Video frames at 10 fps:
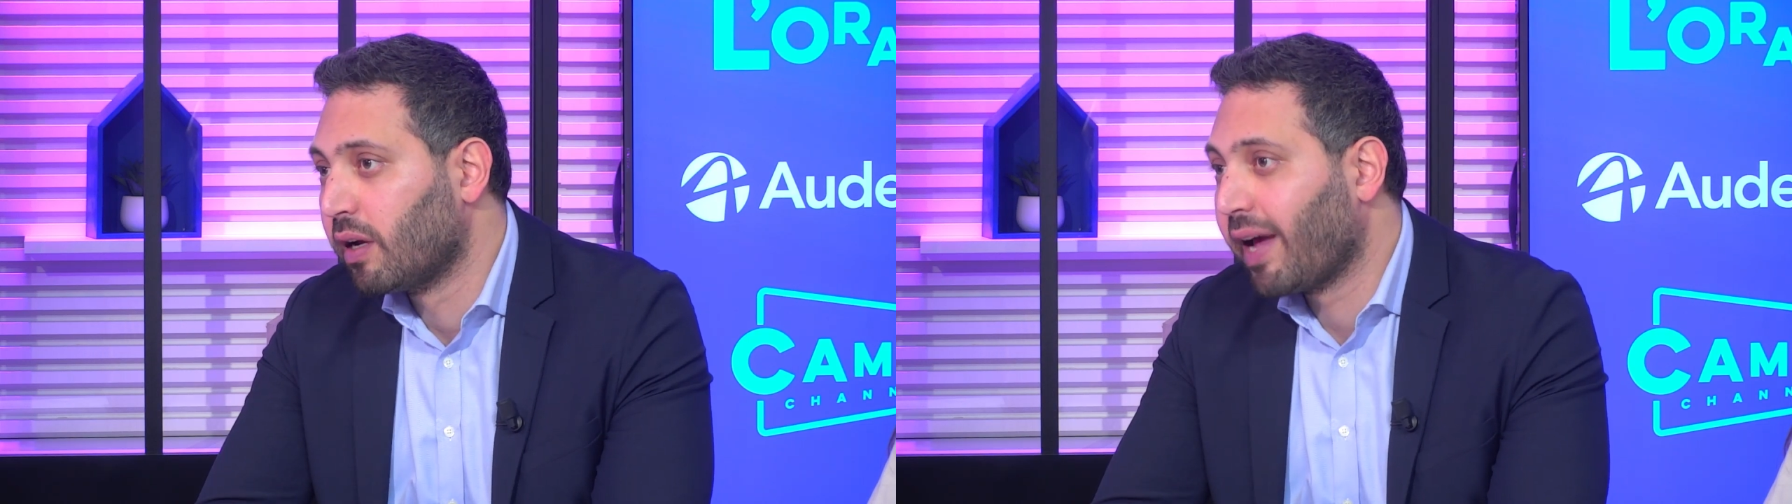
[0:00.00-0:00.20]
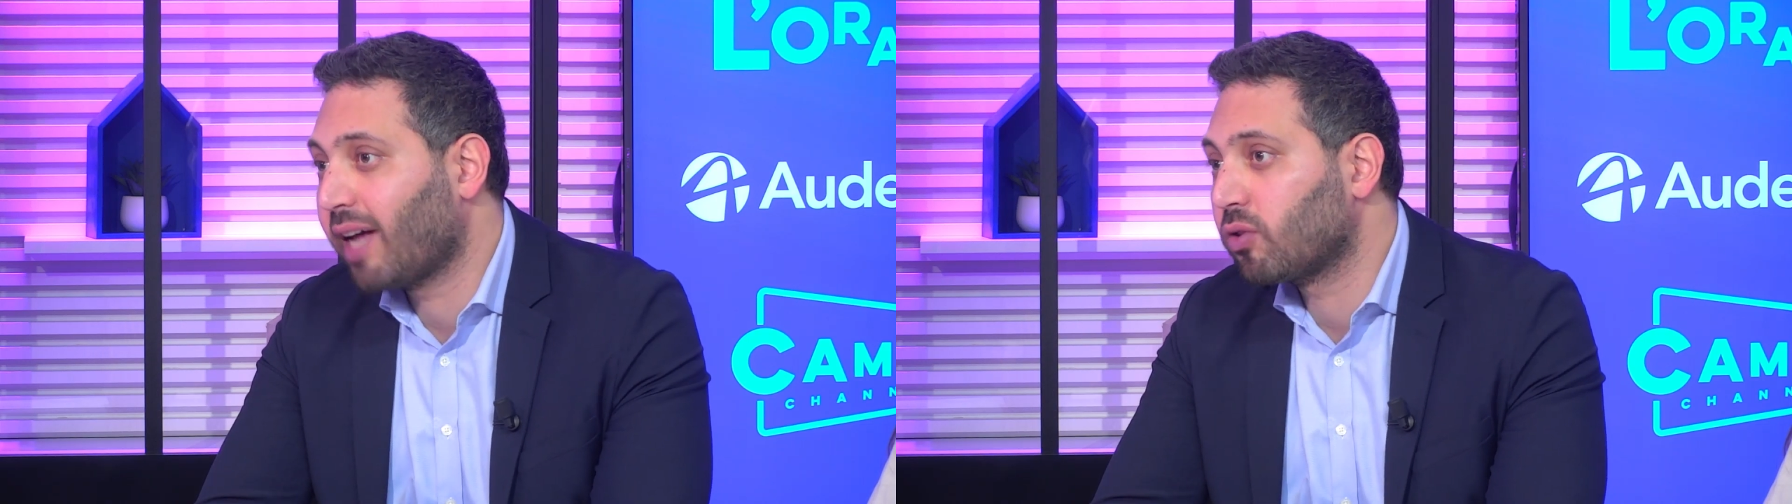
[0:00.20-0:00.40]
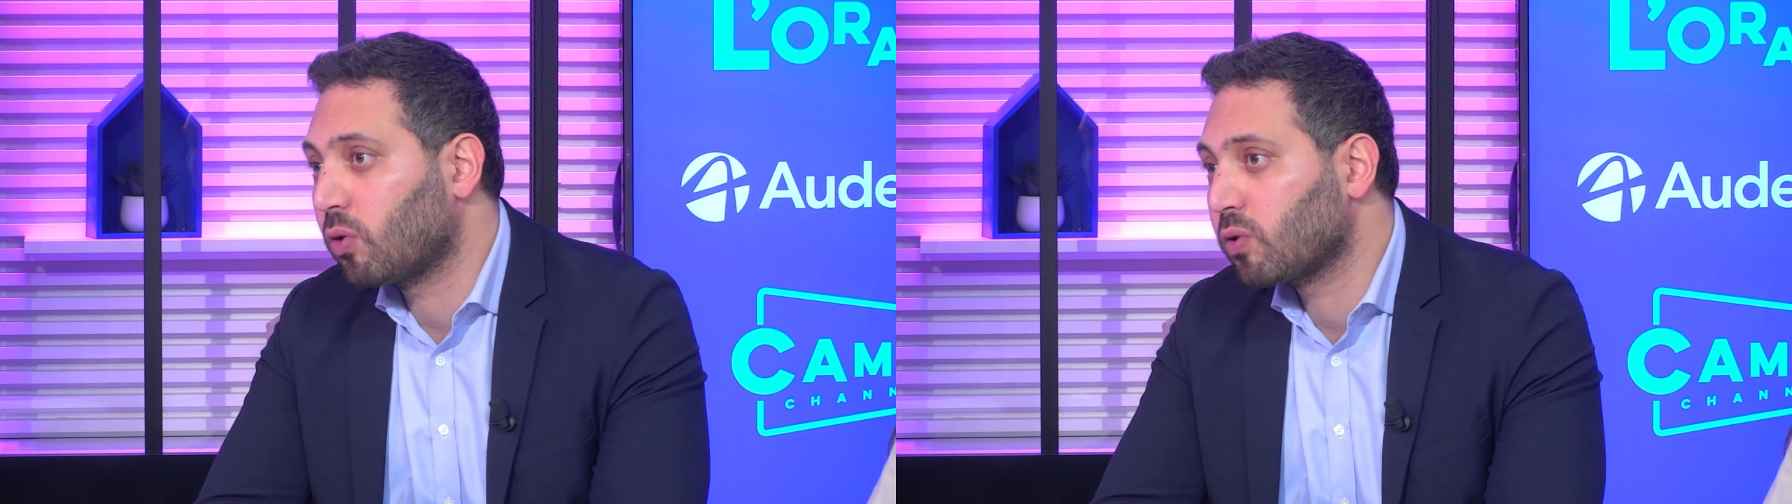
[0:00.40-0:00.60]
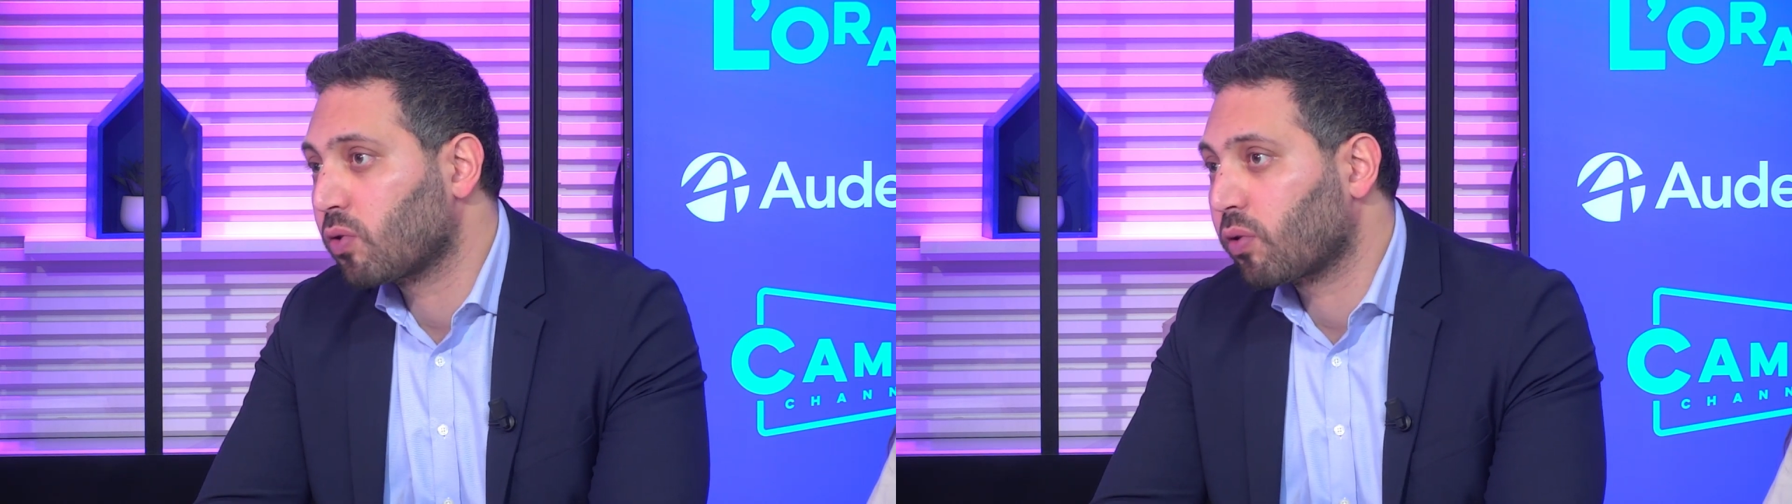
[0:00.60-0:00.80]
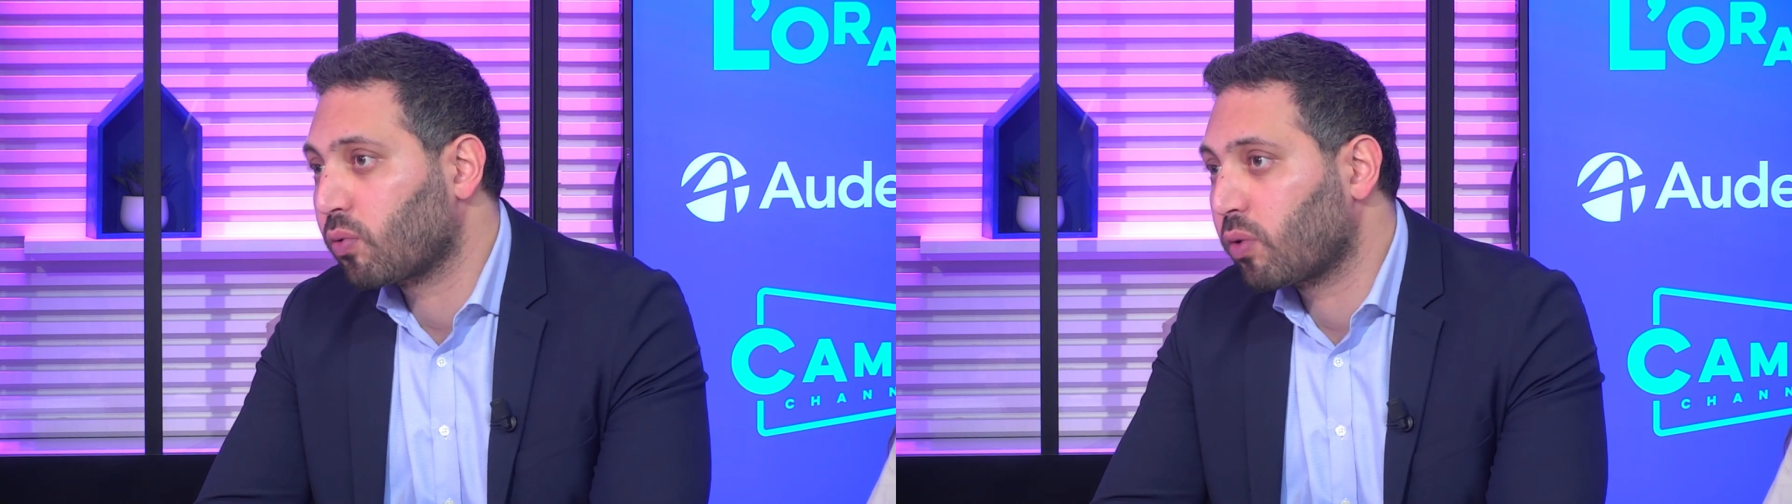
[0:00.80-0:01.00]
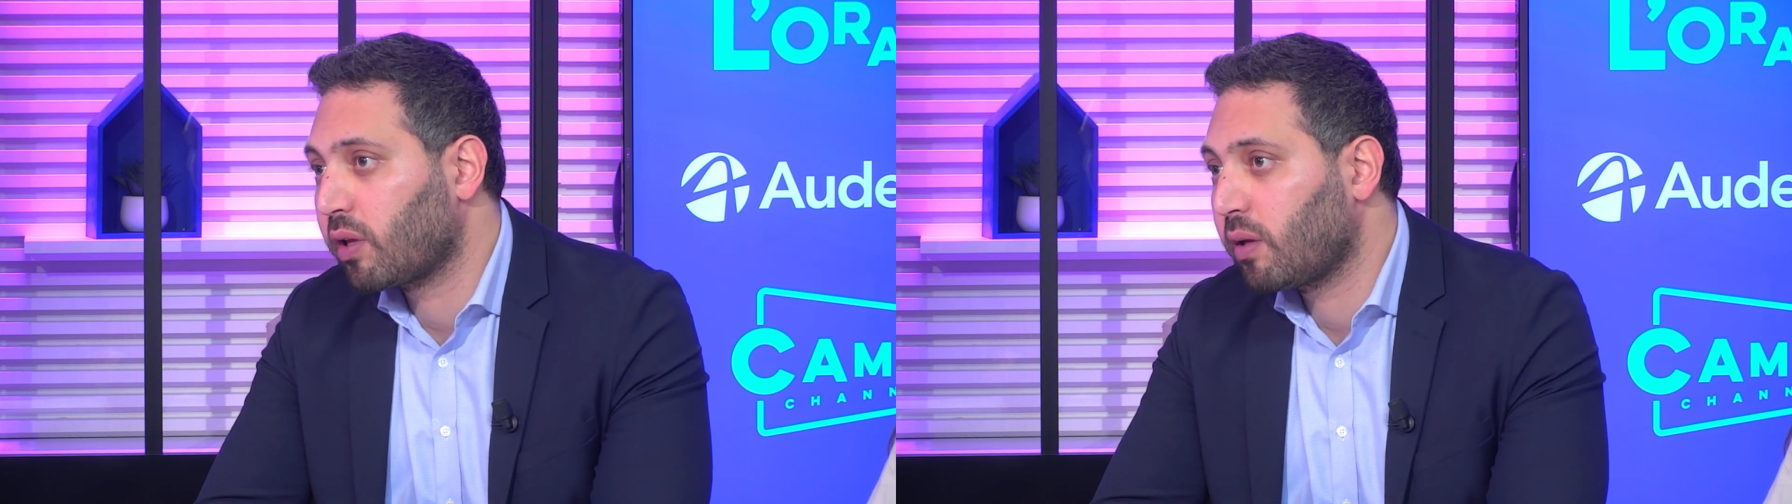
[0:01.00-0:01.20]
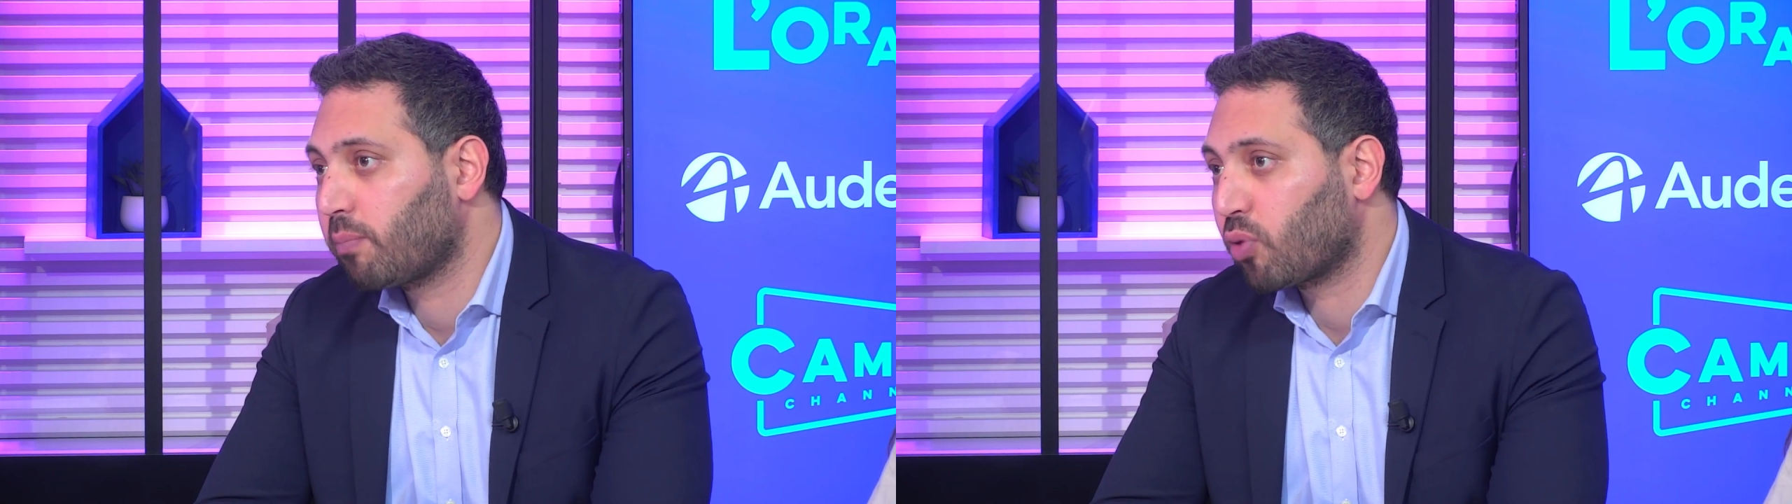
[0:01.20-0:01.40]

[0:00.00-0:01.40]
and also through the